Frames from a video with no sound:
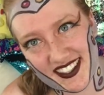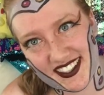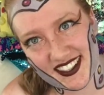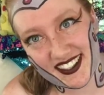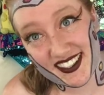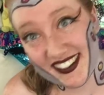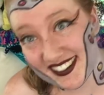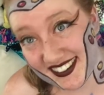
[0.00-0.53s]

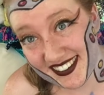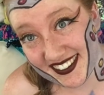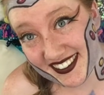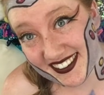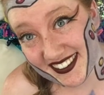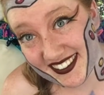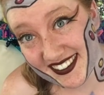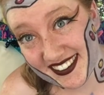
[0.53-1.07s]
huh?
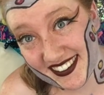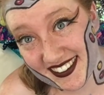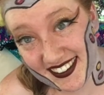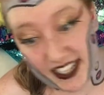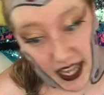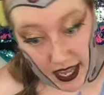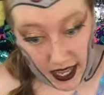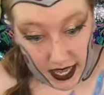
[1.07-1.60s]

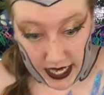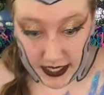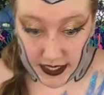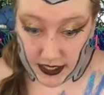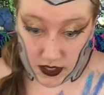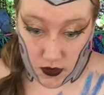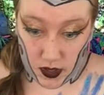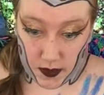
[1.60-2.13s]
Is this
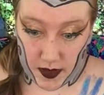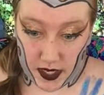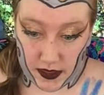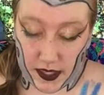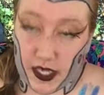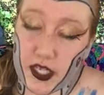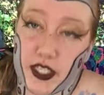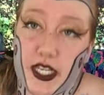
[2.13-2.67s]
going to be a
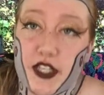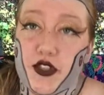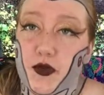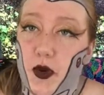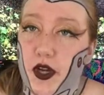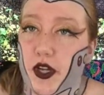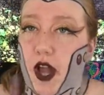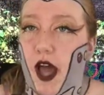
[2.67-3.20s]
thing? Because I
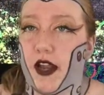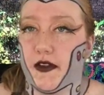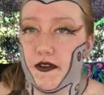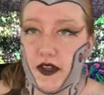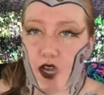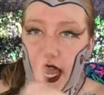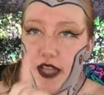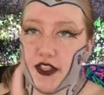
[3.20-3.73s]
swear to God, if
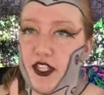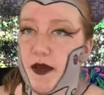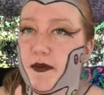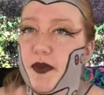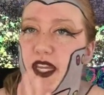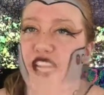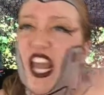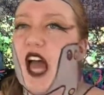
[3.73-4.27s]
it ends up
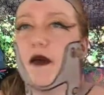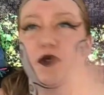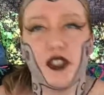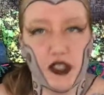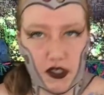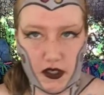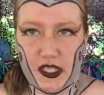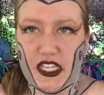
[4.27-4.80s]
being
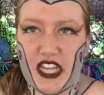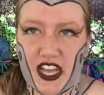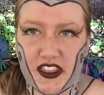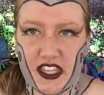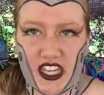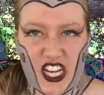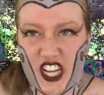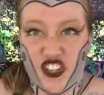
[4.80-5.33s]
absolutely
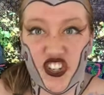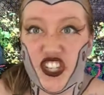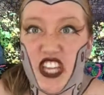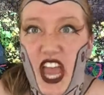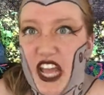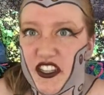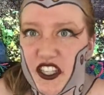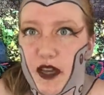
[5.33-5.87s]
nothing, and it just
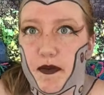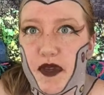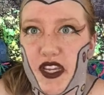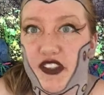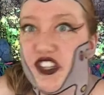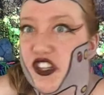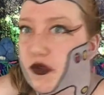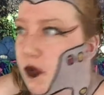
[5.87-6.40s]
ends up being
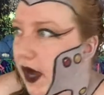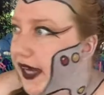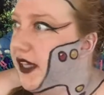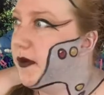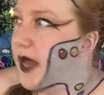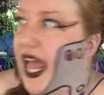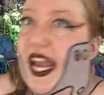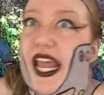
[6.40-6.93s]
this random
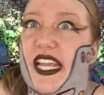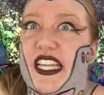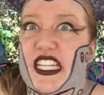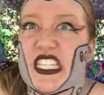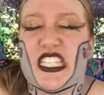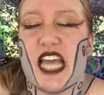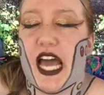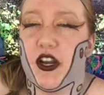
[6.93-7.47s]
headache that
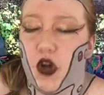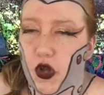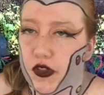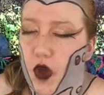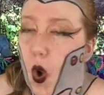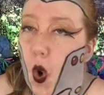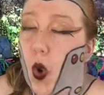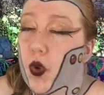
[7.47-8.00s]
he's had the
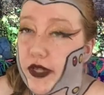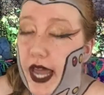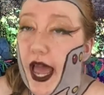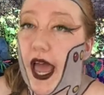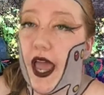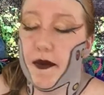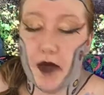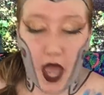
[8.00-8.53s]
whole
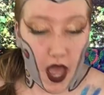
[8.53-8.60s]
time,